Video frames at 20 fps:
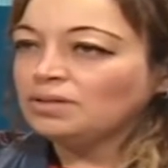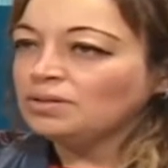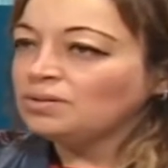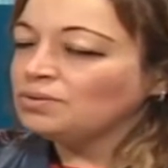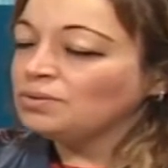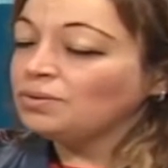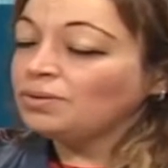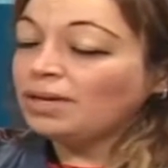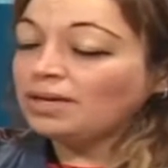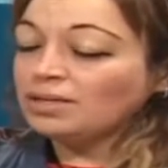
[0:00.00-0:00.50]

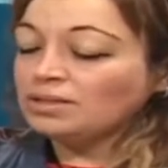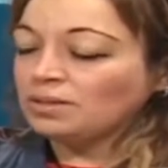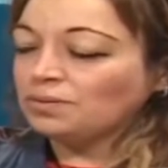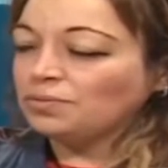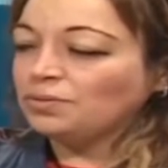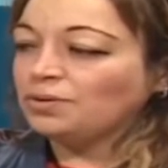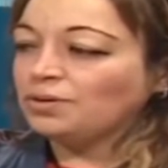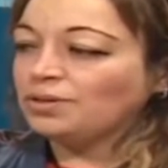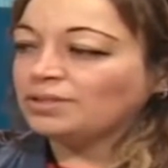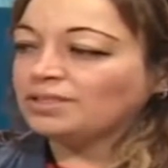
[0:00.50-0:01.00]
So yes, of
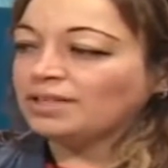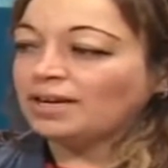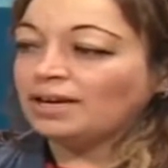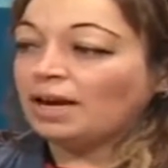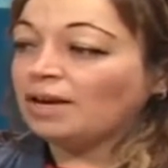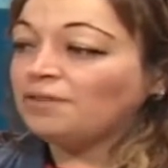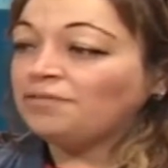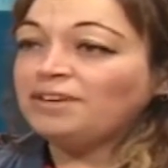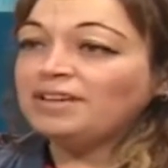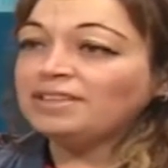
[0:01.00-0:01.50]
course,
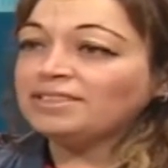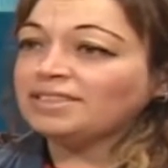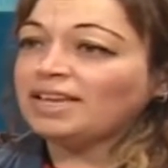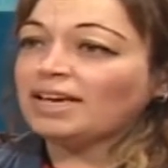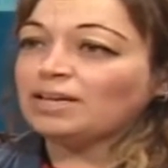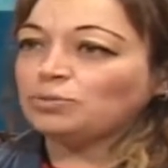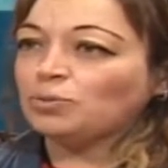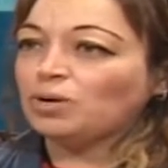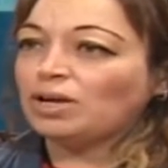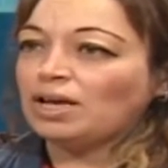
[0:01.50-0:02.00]
I feel
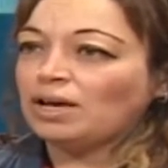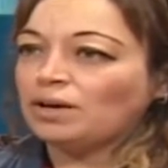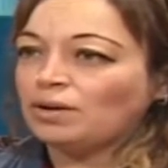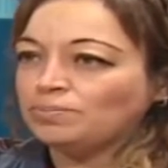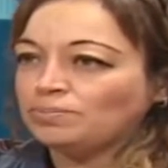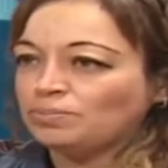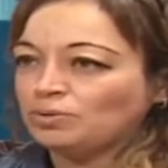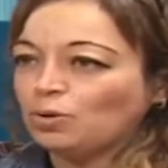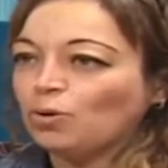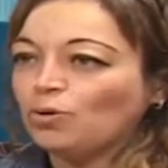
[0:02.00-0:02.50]
sad while
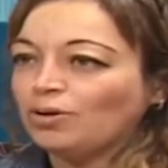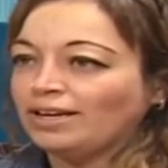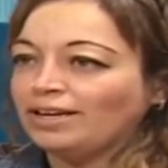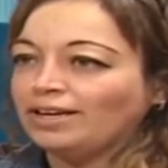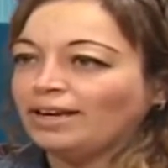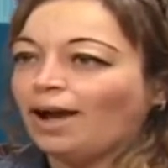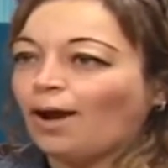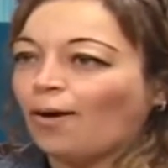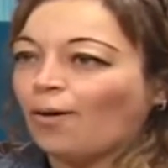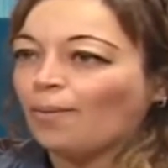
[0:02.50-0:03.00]
I'm talking
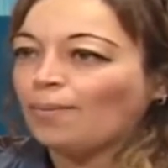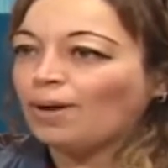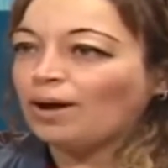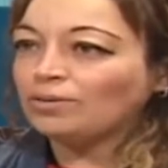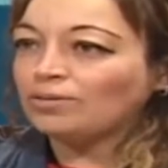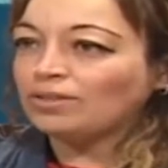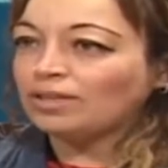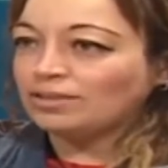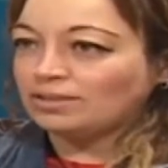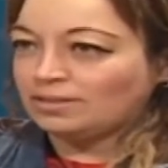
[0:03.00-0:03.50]
now
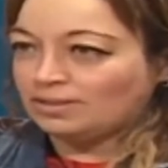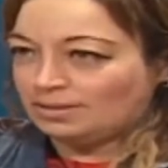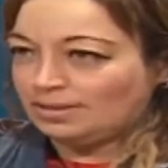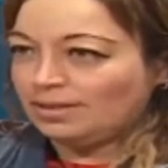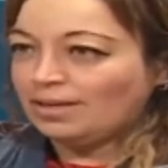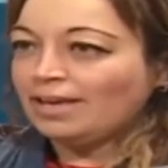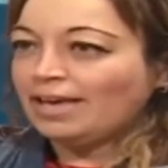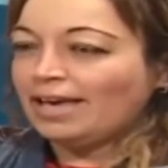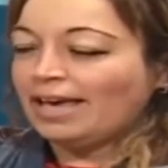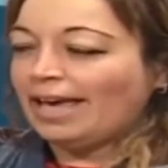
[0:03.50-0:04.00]
about this,
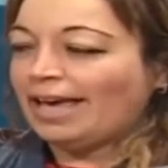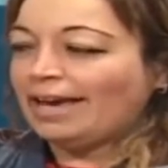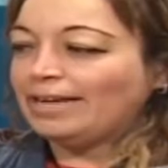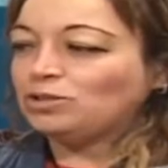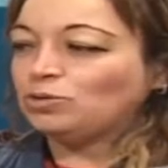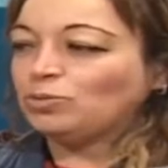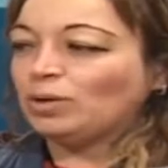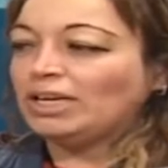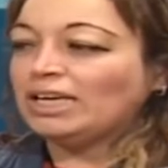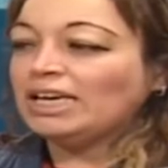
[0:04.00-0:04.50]

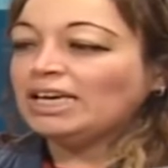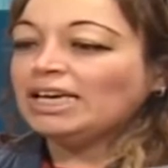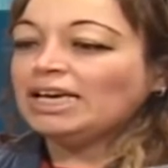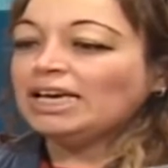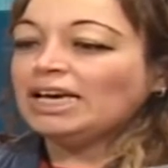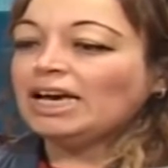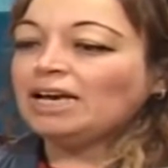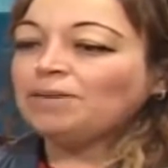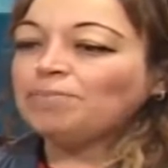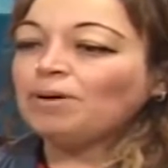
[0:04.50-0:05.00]
actually.
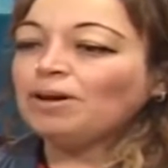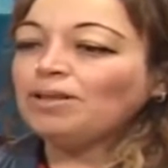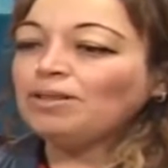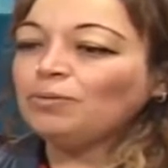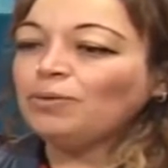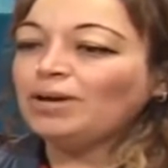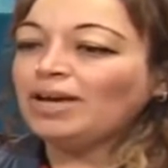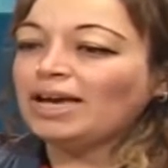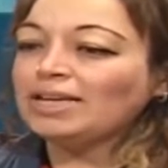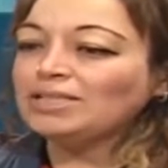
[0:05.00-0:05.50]
And by the
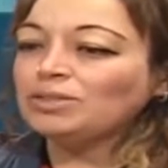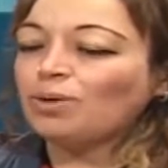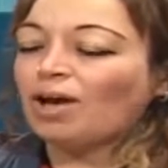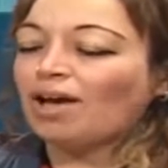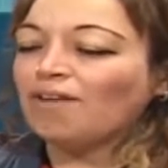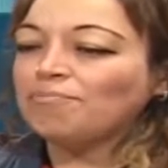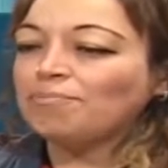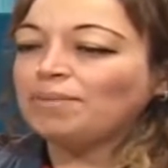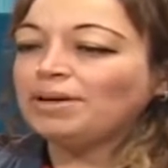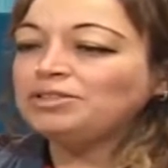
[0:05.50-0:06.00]
way, as you
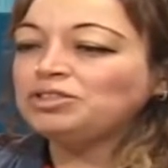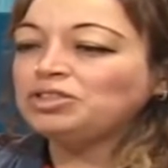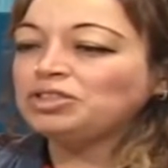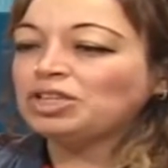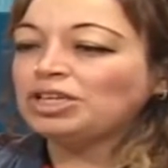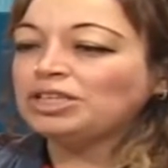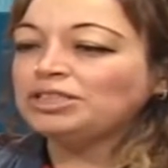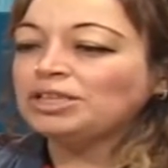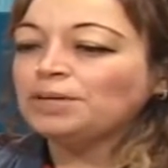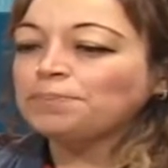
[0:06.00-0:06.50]
have
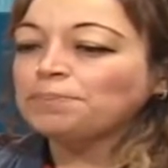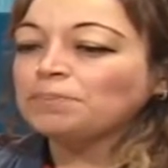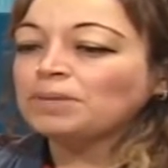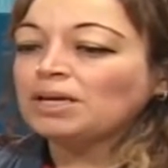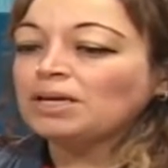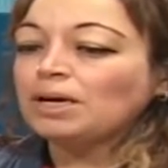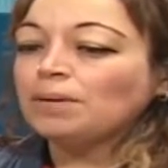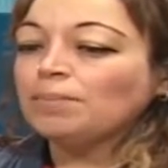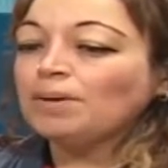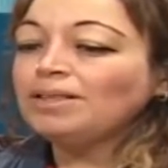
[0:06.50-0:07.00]
mentioned,
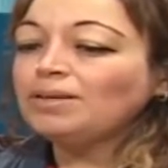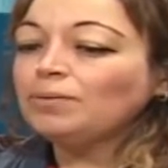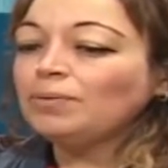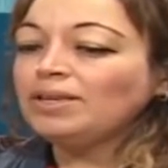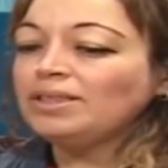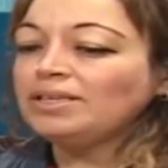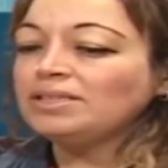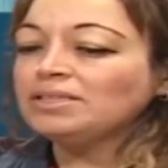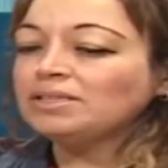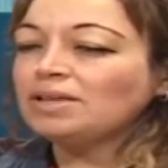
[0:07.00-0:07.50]
by the way,
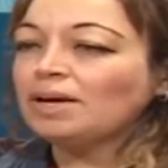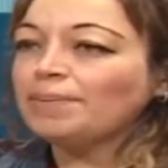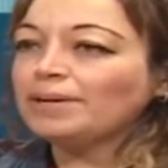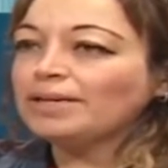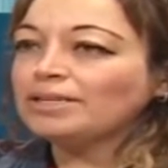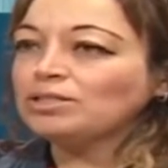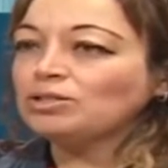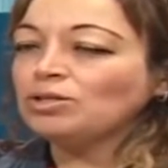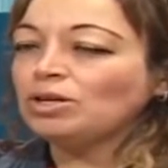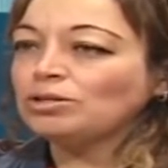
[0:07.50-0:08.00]
this topic
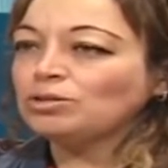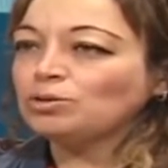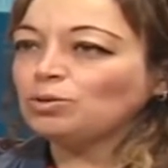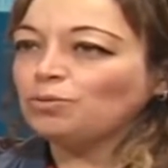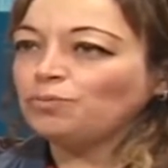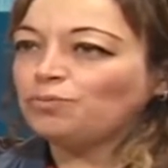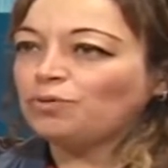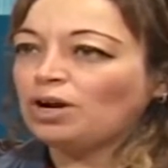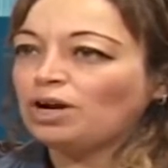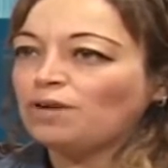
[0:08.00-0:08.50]
is not so
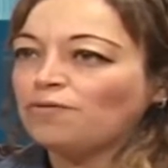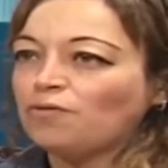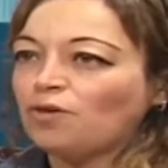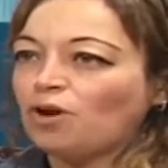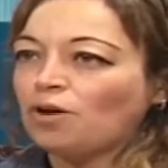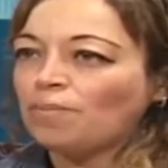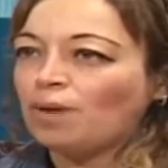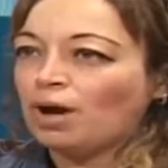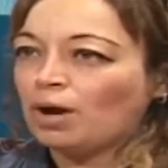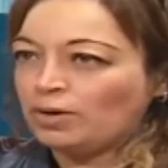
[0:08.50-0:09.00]
far
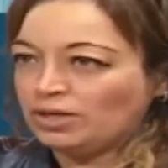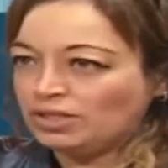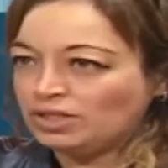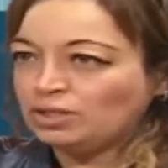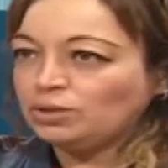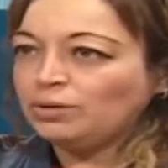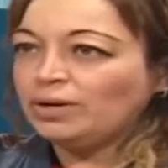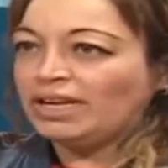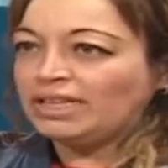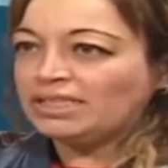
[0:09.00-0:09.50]
from our
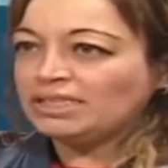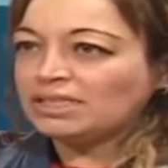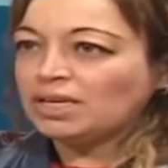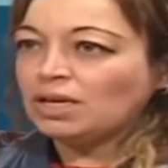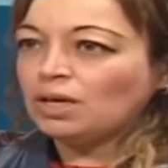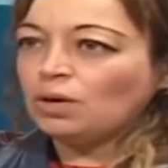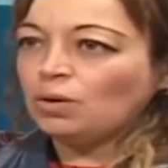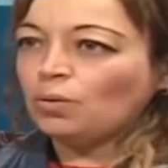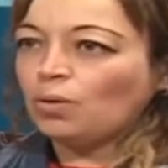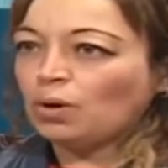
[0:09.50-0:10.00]
students
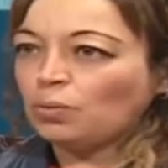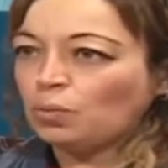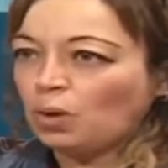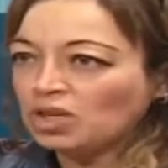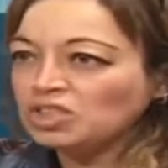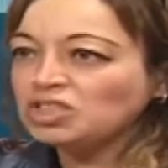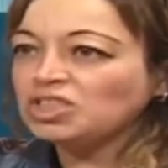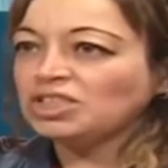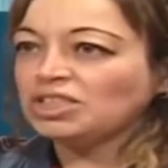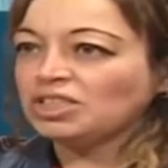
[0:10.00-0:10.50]
who are
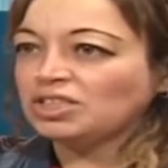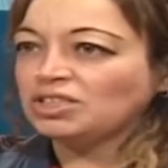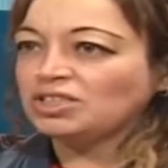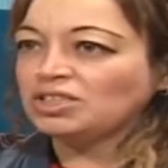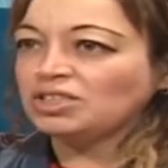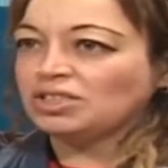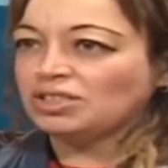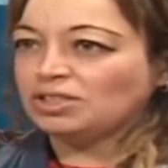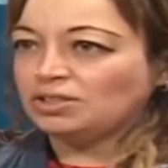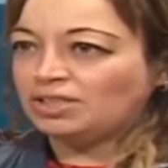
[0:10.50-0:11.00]
watching
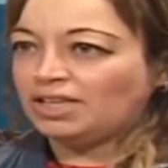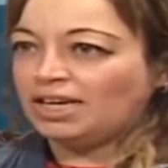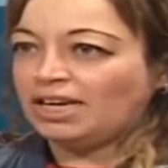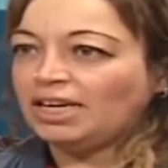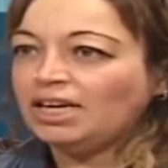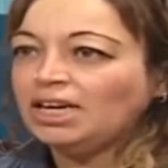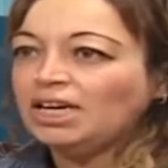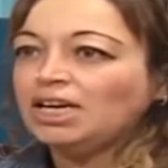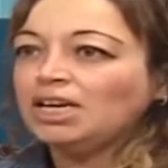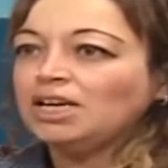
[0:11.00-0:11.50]
us
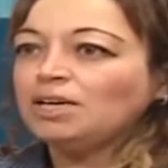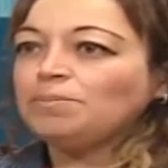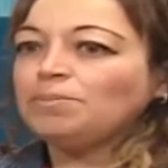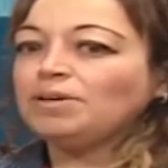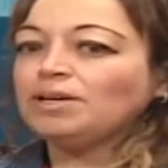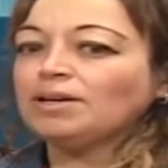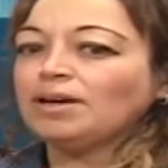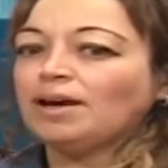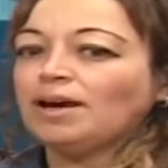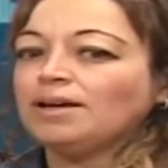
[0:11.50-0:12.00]
today,
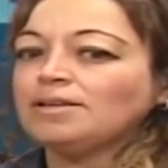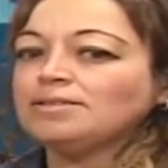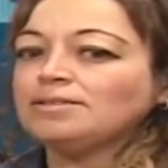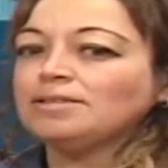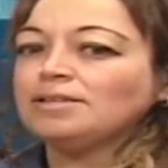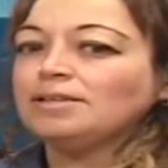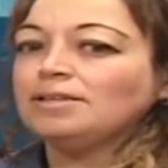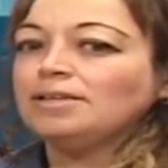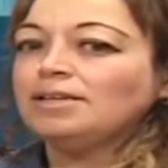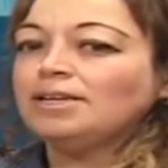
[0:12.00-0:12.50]
because
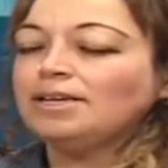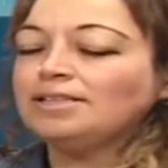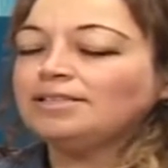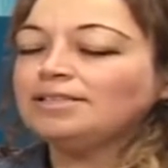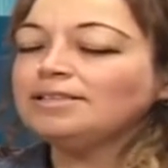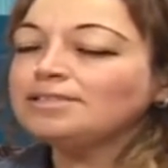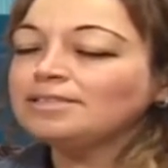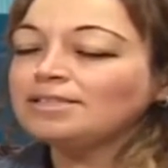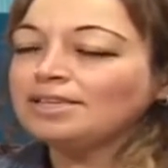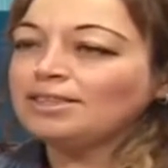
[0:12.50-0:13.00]
it
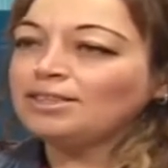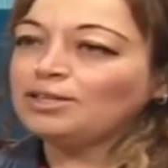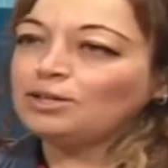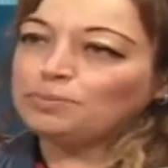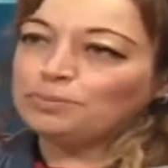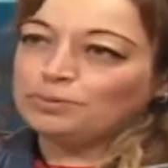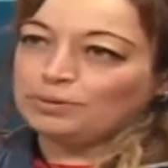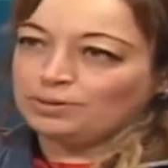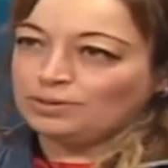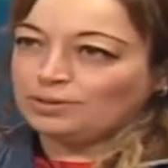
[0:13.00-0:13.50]
is in their
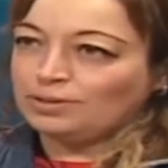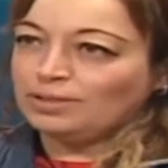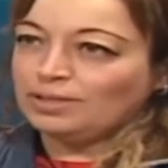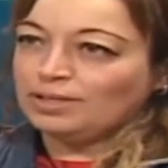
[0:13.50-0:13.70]
books.